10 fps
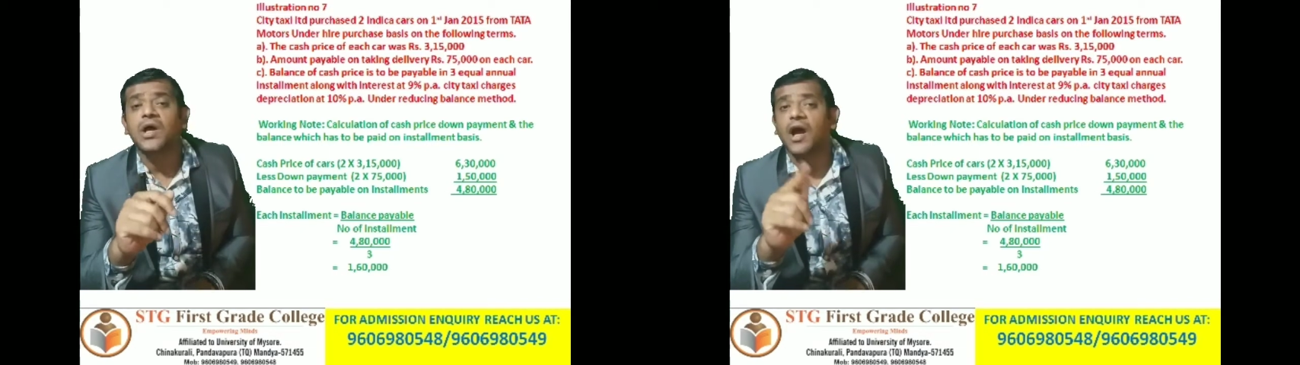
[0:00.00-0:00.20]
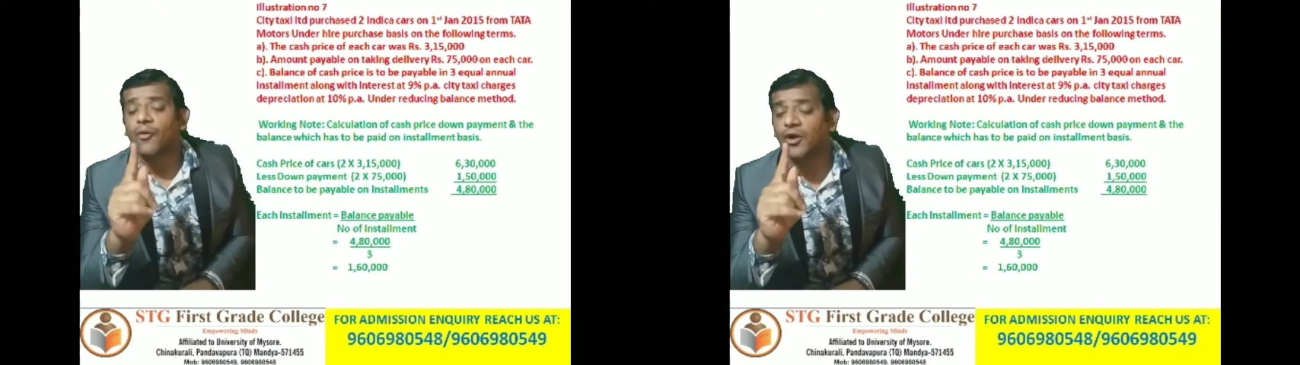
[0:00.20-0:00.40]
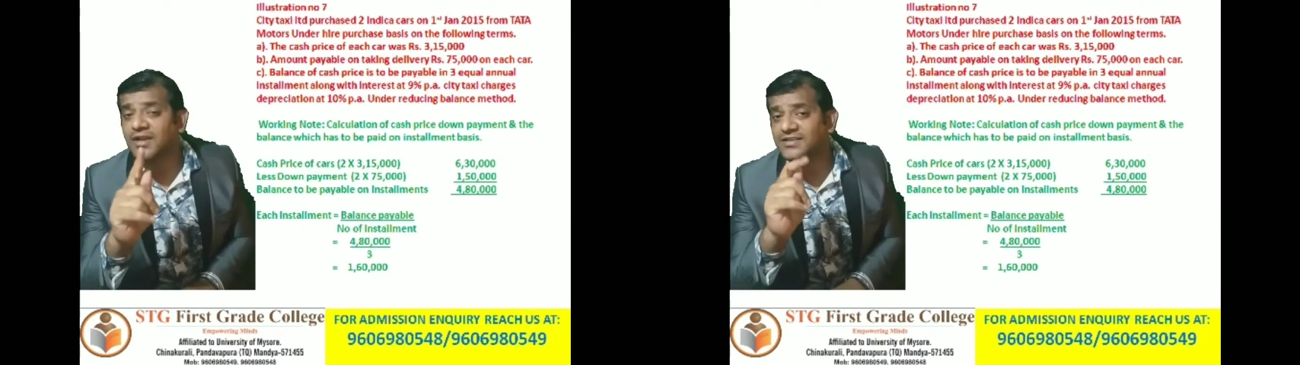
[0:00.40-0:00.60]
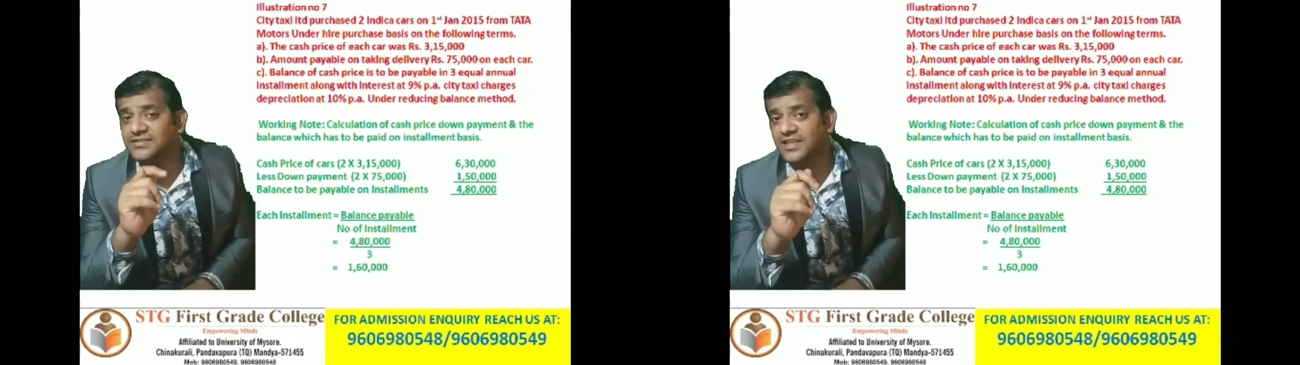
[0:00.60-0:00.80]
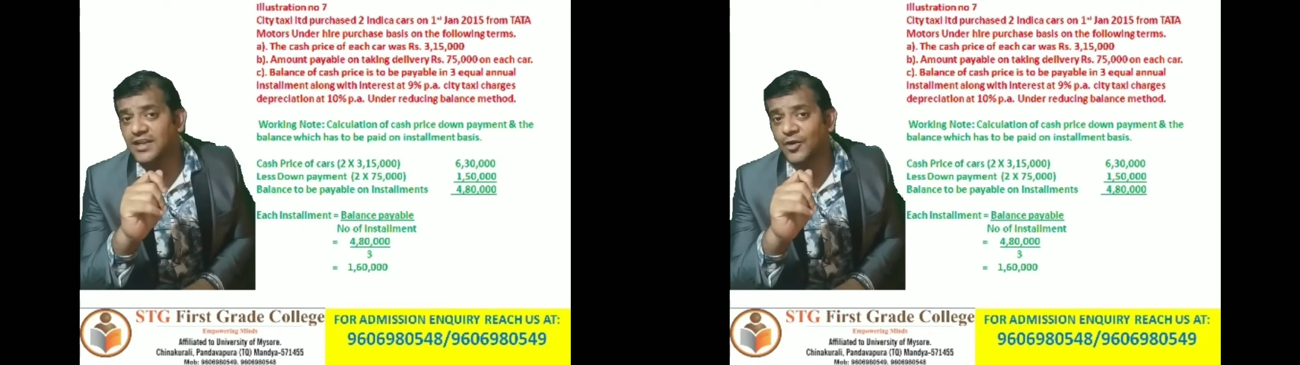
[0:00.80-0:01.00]
what is
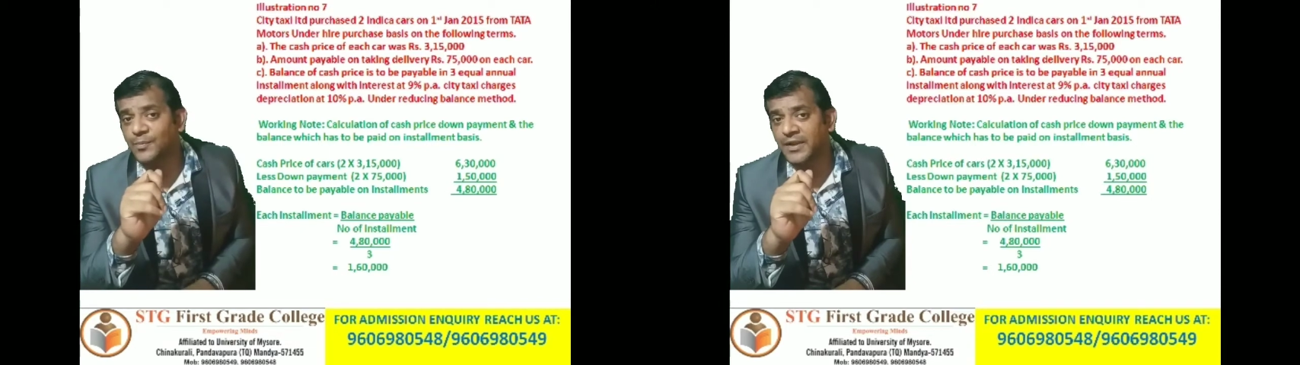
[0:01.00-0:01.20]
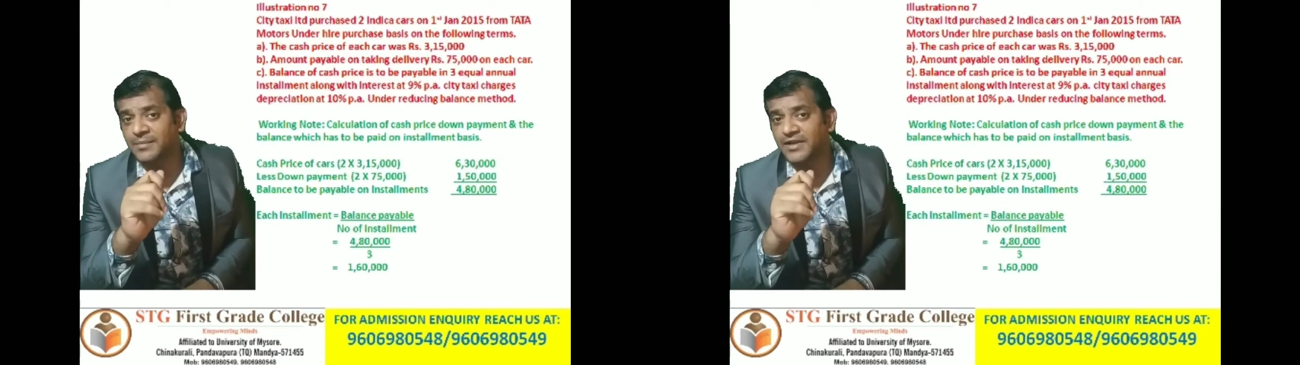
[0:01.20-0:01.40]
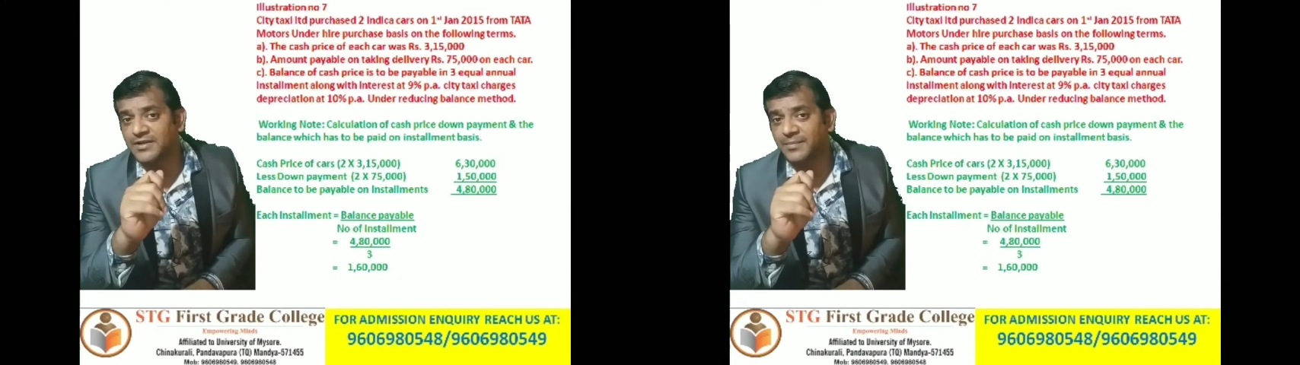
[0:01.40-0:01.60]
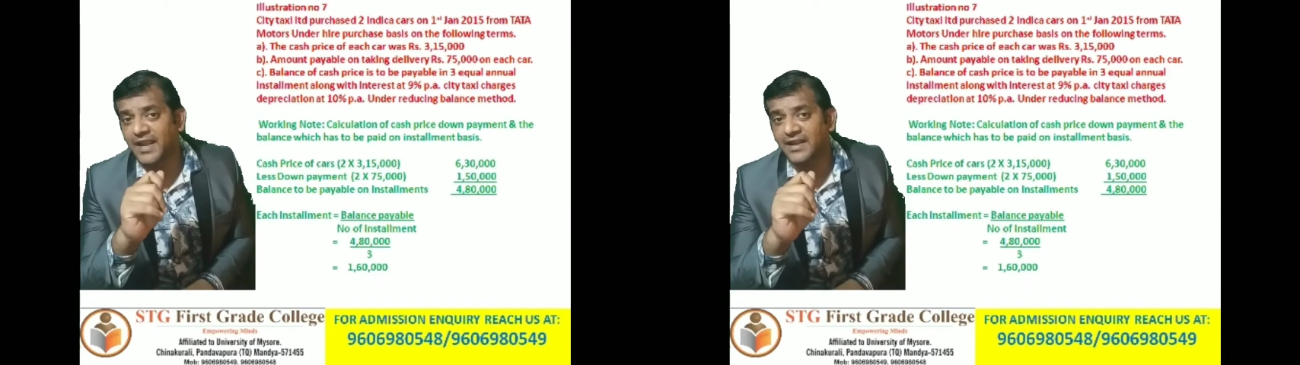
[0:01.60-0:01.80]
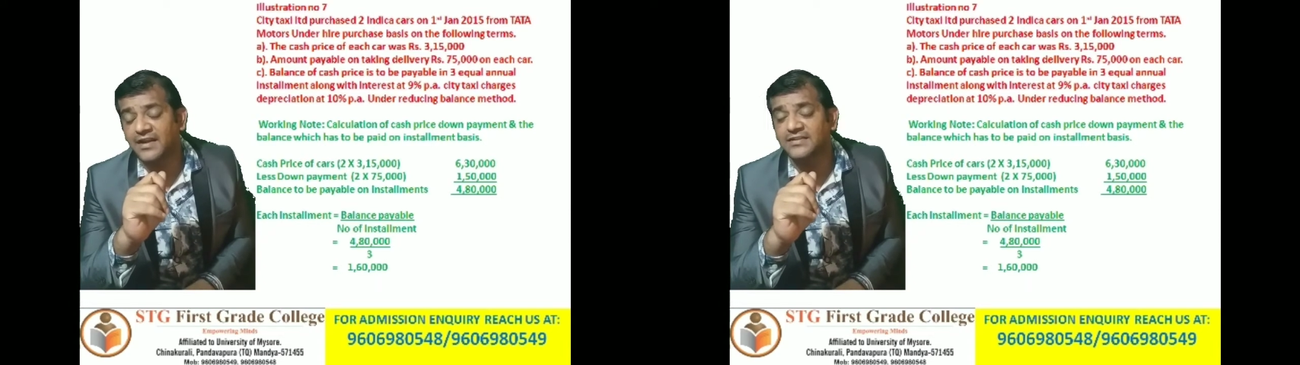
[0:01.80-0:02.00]
the down payment
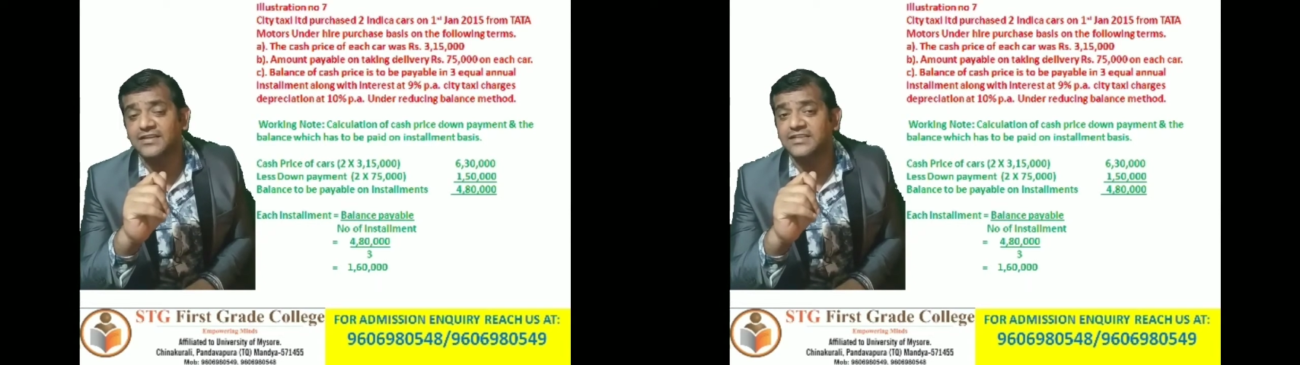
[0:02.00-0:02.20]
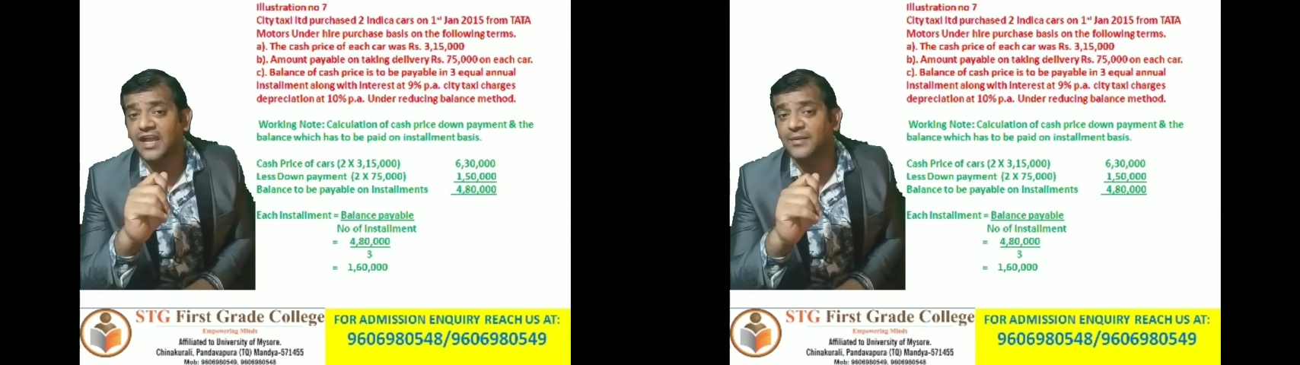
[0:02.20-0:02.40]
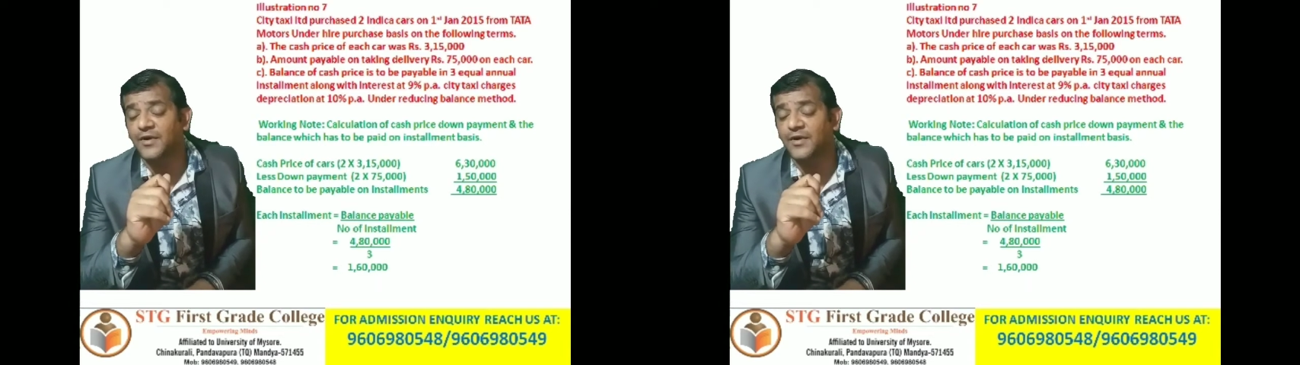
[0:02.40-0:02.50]
made at the time